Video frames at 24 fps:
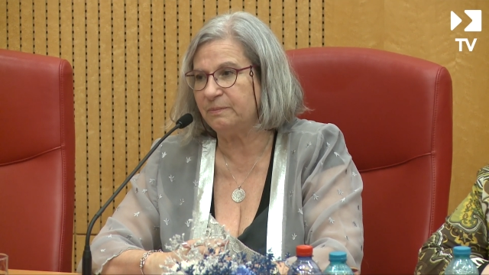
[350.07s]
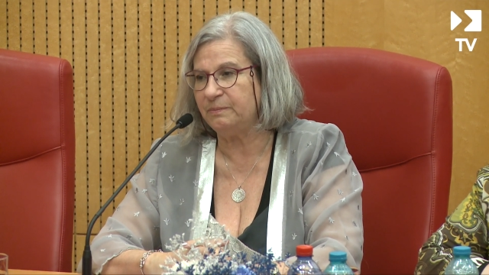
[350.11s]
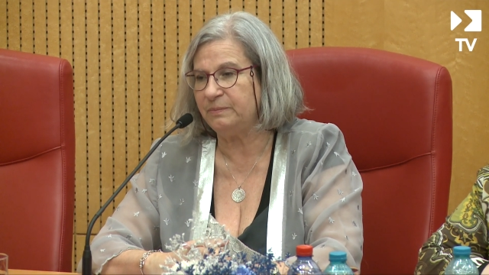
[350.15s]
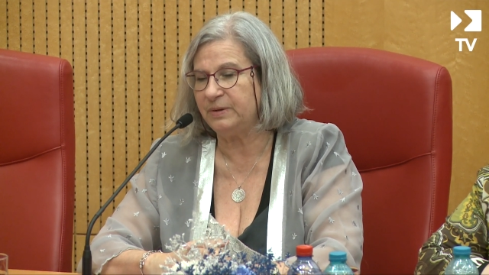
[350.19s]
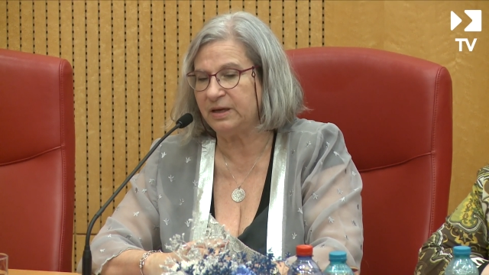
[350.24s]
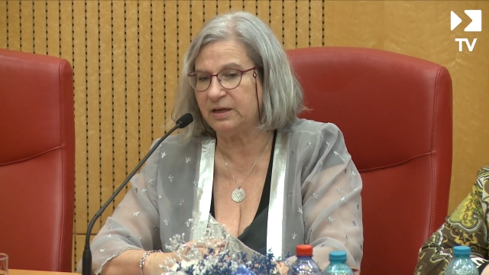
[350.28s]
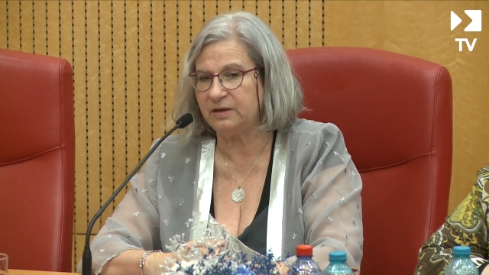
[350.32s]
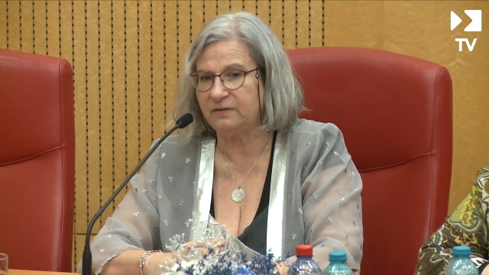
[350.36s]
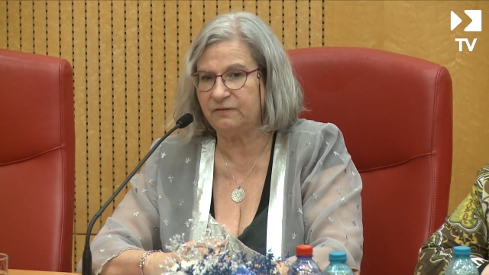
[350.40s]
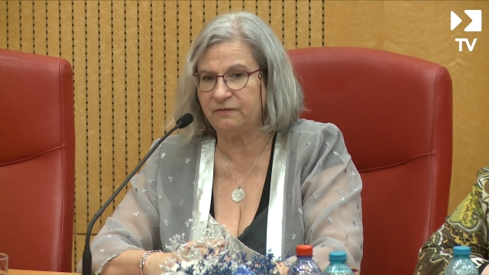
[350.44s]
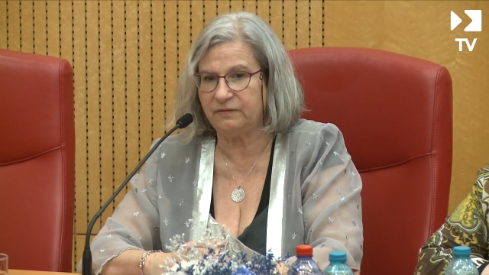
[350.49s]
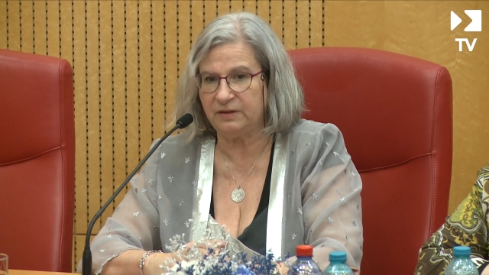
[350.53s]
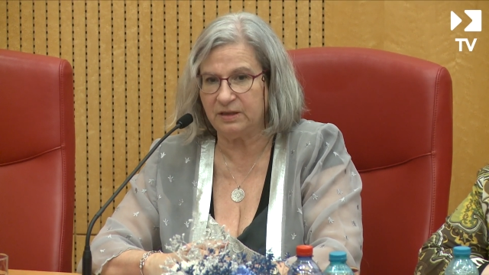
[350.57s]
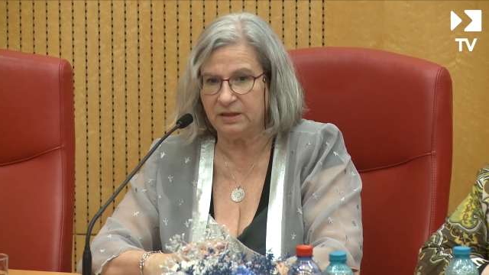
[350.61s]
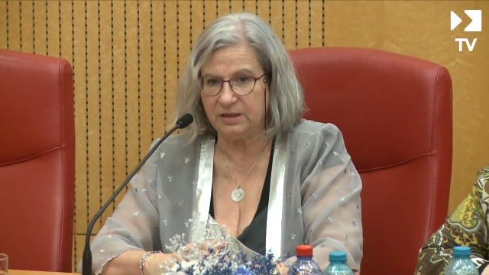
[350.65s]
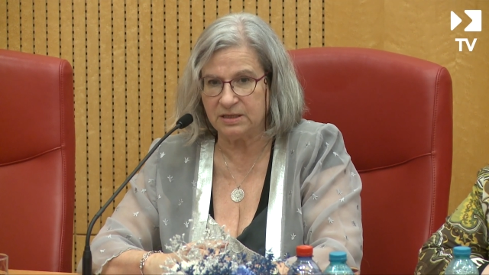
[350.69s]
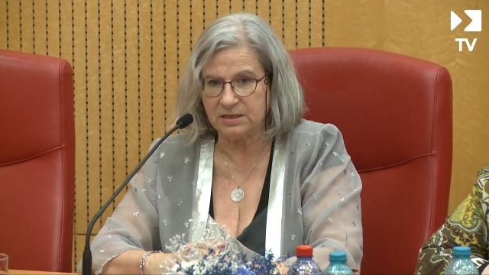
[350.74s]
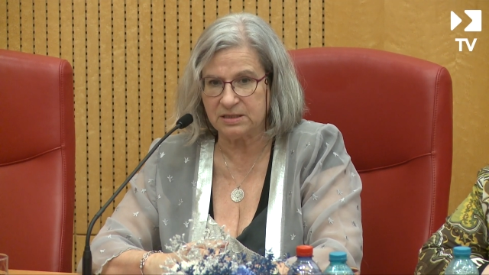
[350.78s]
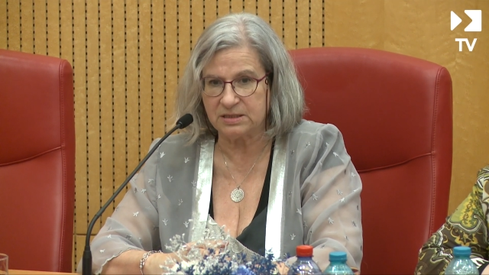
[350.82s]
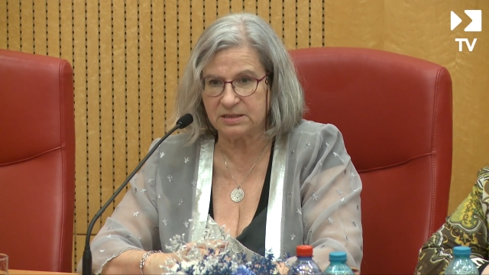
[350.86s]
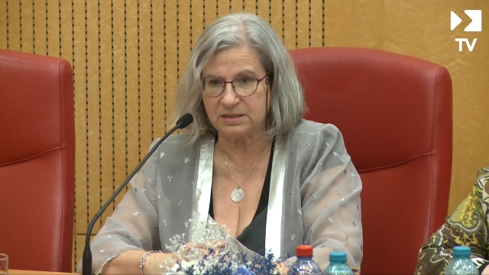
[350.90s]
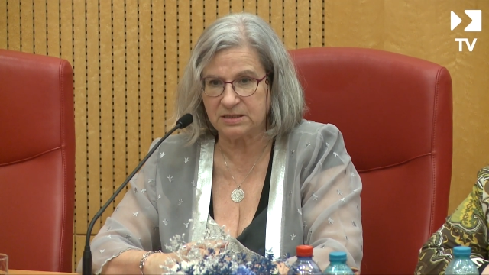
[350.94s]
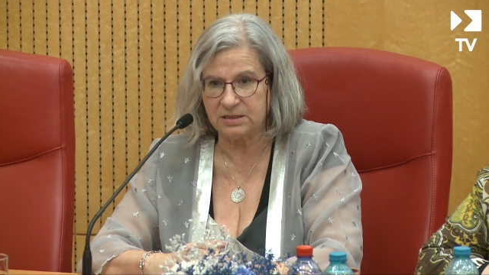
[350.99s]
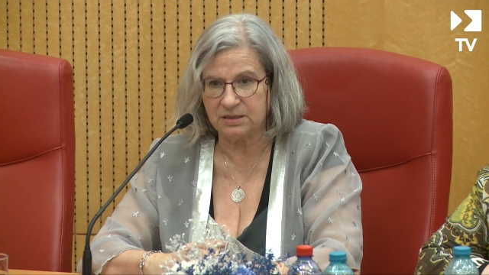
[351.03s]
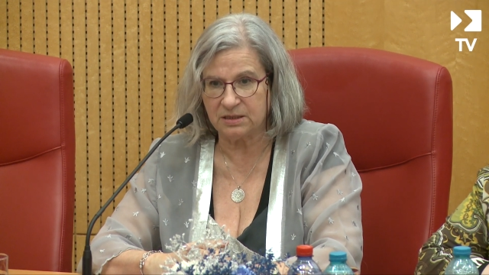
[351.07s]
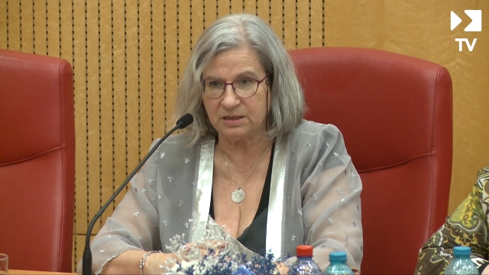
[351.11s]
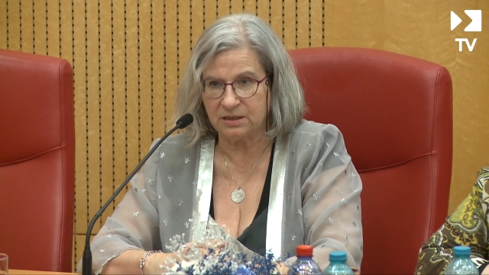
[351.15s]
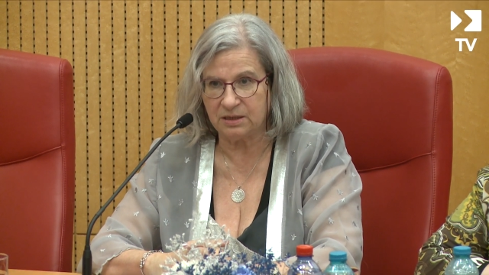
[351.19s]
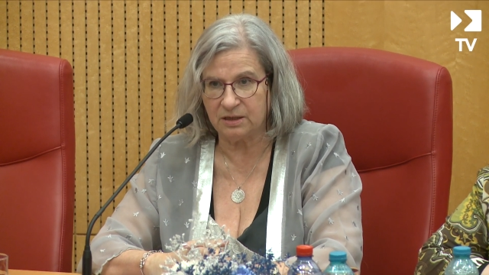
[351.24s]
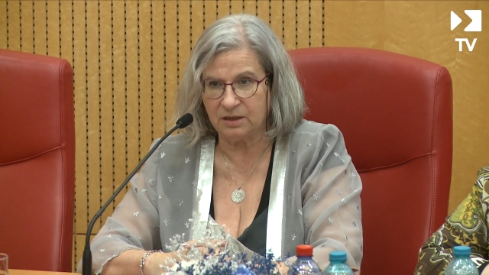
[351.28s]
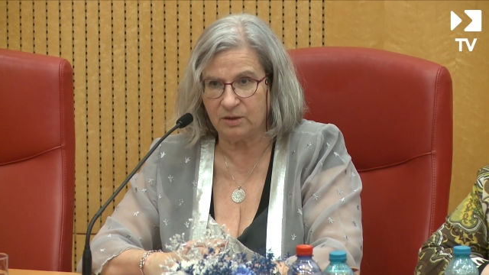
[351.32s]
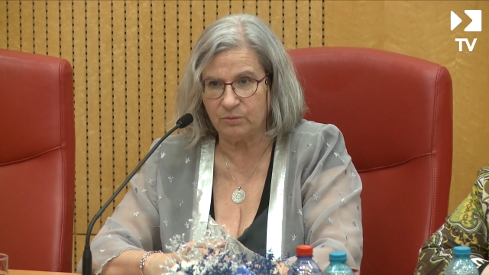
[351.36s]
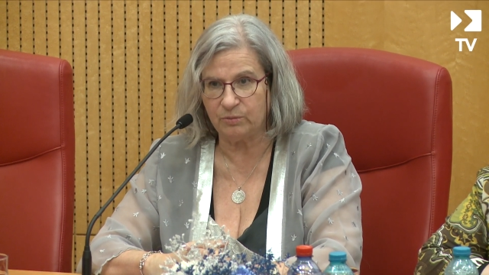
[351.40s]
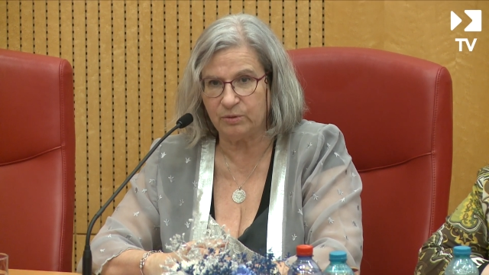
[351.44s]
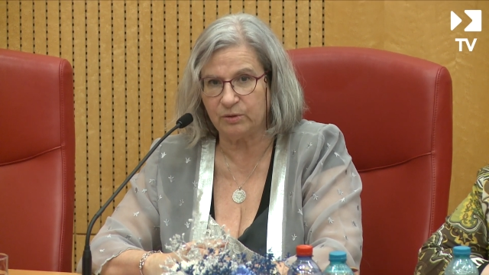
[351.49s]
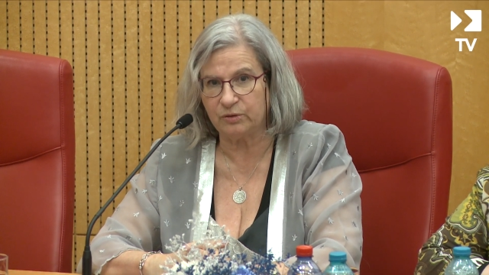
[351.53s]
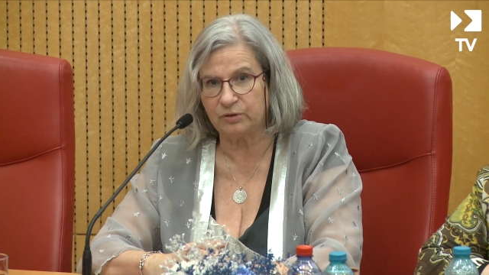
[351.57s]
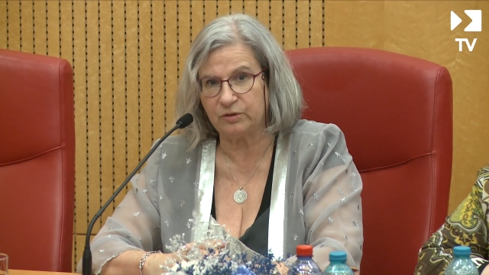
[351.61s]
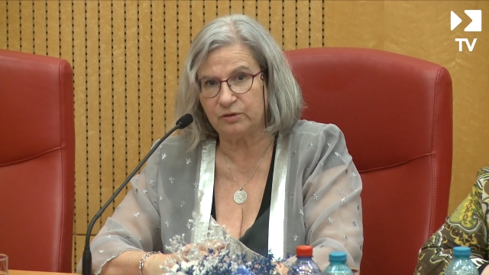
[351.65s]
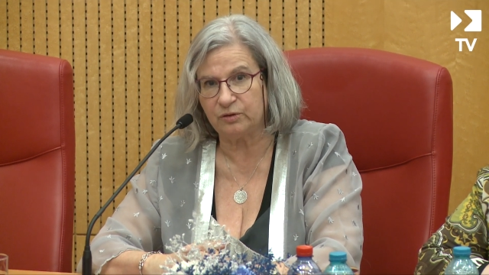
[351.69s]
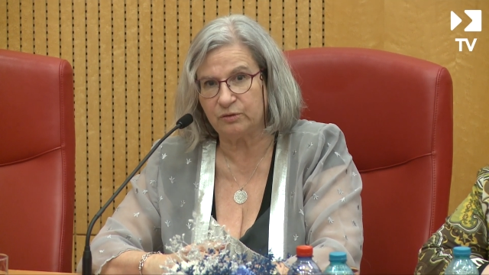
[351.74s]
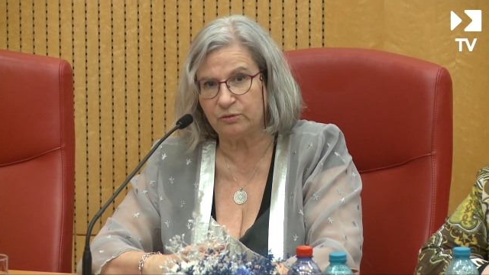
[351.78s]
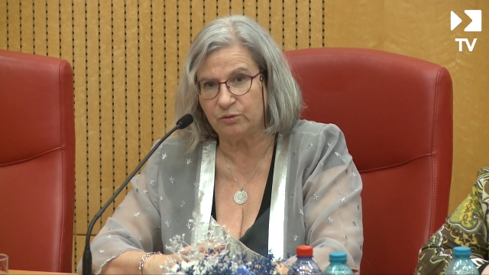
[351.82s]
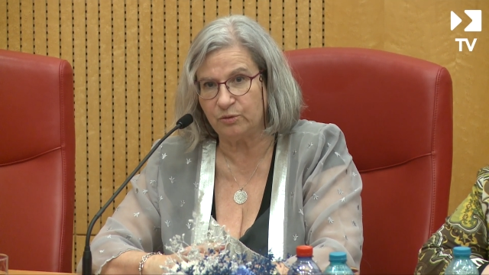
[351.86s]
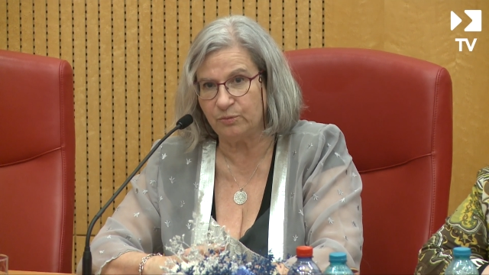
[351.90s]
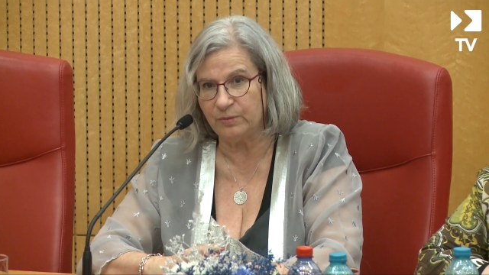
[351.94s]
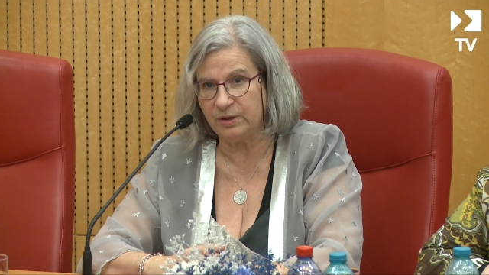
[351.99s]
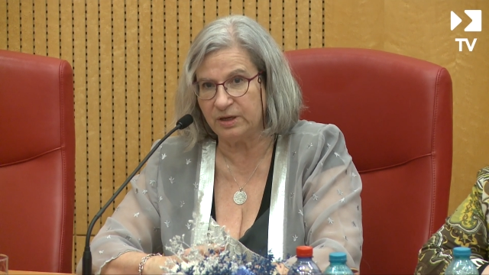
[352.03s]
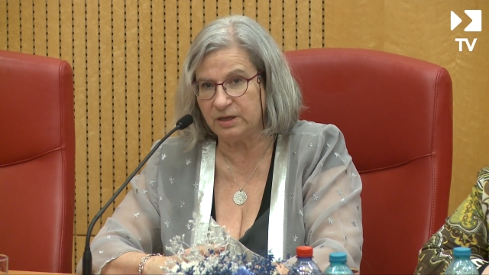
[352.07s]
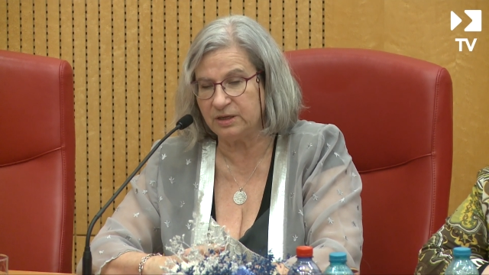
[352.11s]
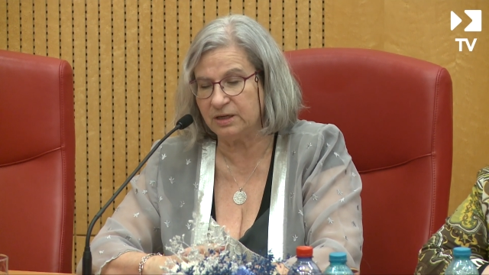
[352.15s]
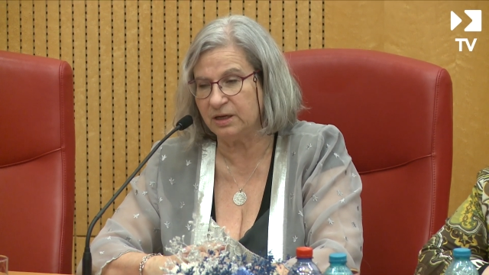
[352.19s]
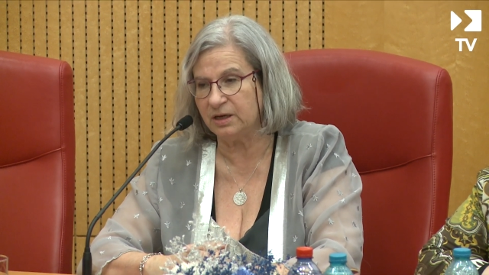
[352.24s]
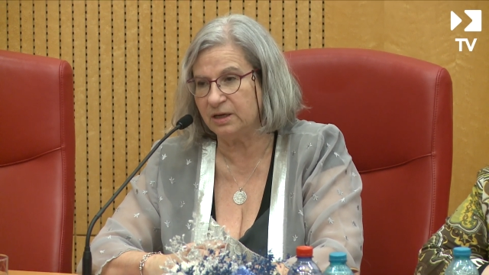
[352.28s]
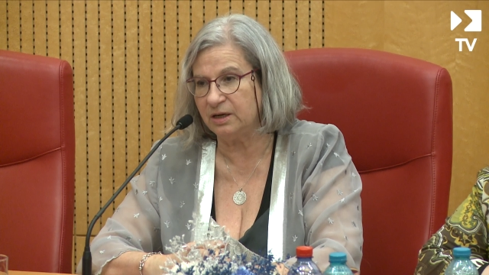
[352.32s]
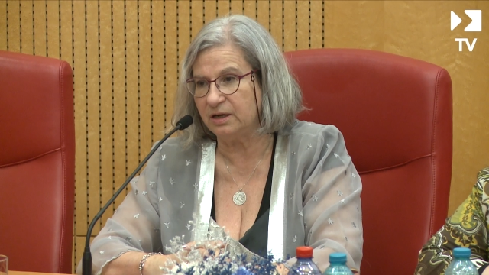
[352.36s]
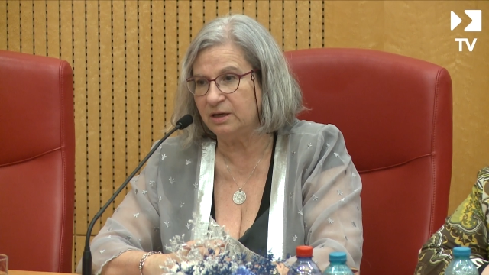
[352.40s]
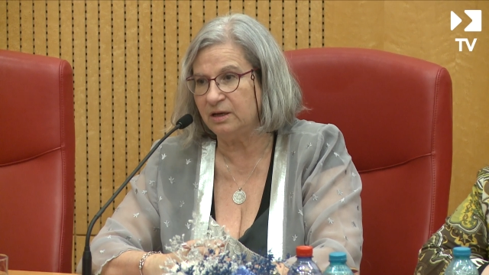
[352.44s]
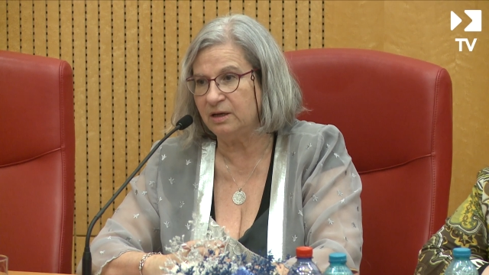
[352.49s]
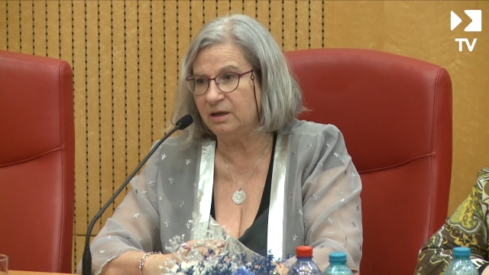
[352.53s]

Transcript: bad feelings about Romania.